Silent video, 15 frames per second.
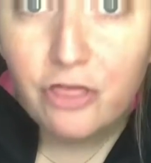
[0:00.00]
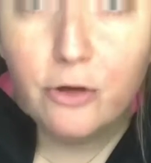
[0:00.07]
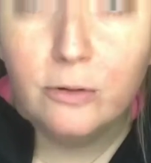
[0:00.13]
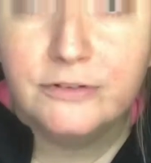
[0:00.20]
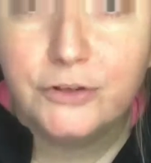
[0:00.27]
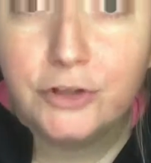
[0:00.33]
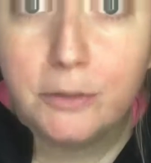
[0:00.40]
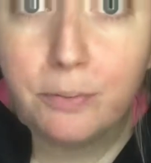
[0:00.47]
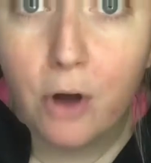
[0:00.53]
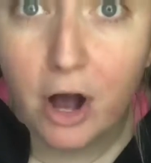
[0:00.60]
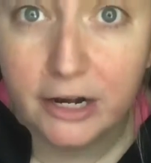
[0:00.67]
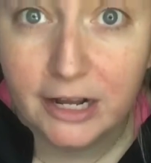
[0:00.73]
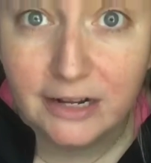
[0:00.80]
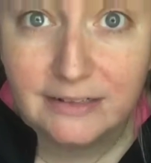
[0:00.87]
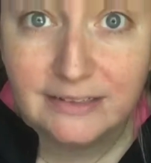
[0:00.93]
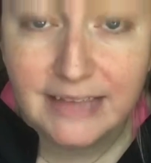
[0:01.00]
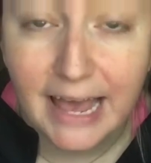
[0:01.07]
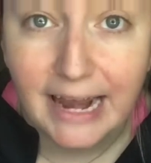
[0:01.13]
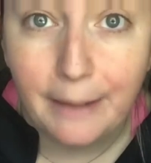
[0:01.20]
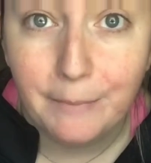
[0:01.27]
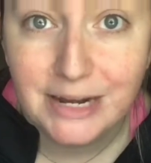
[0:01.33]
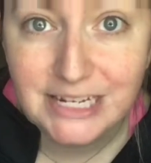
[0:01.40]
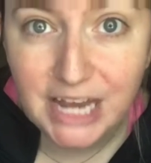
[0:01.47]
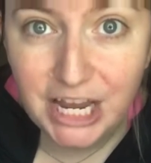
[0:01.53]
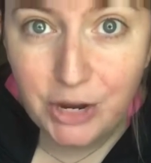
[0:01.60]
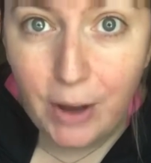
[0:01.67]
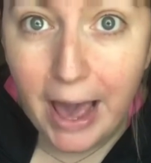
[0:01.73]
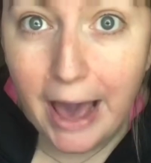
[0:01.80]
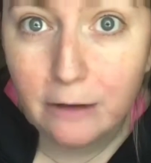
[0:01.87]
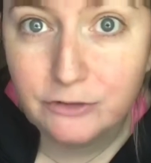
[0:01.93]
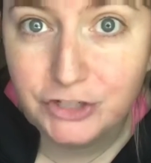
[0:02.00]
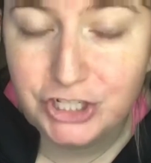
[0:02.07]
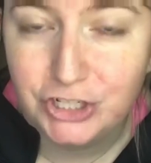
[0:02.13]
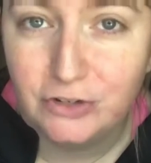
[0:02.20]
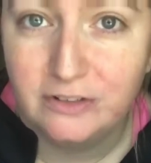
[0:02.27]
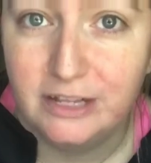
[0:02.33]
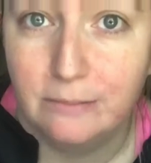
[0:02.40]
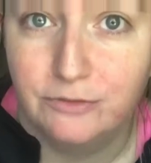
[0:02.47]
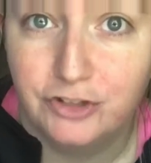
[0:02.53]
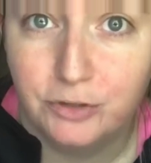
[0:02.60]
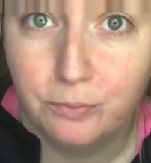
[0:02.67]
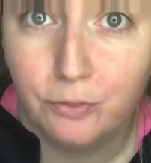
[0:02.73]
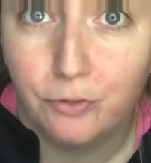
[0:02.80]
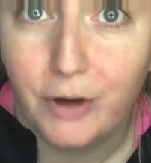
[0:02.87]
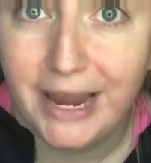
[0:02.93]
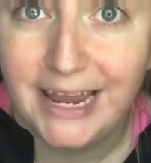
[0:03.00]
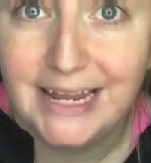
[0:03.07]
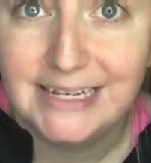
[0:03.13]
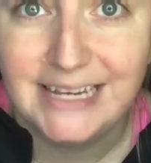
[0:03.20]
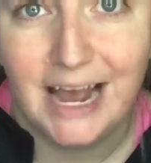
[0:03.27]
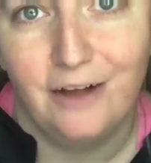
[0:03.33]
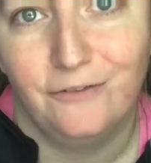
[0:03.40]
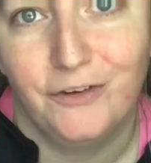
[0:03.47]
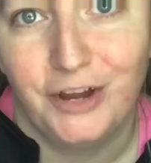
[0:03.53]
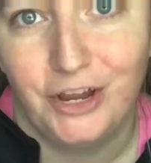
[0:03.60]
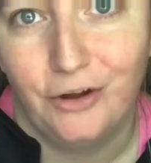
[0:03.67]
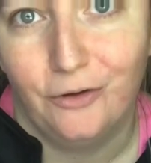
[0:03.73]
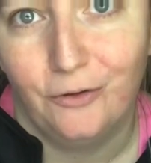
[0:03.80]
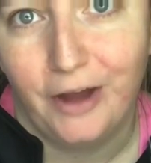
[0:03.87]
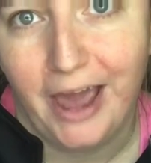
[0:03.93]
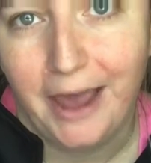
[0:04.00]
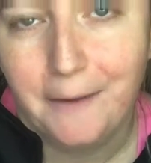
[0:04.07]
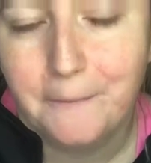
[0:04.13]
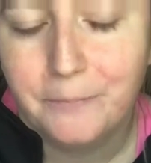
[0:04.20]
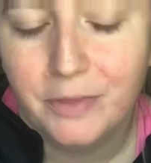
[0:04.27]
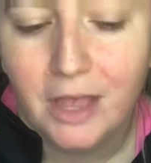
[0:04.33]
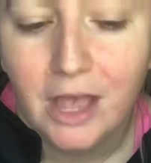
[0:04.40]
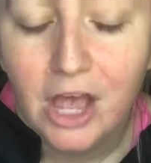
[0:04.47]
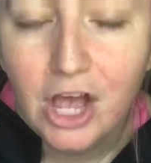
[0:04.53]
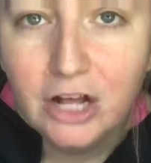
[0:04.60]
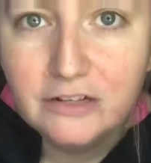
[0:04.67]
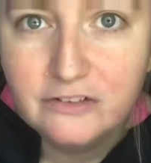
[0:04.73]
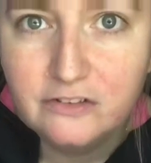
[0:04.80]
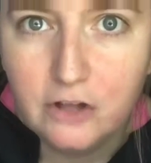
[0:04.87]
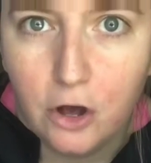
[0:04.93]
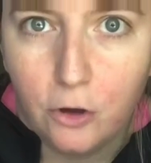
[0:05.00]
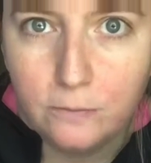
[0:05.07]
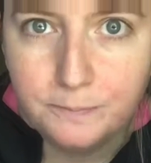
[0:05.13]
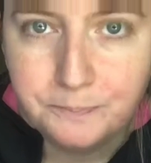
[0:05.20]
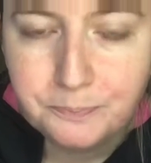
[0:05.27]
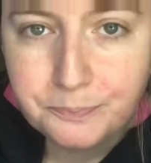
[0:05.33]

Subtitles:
Those are the products, and I'm gonna tell you how to use them to break it down for you, okay? So,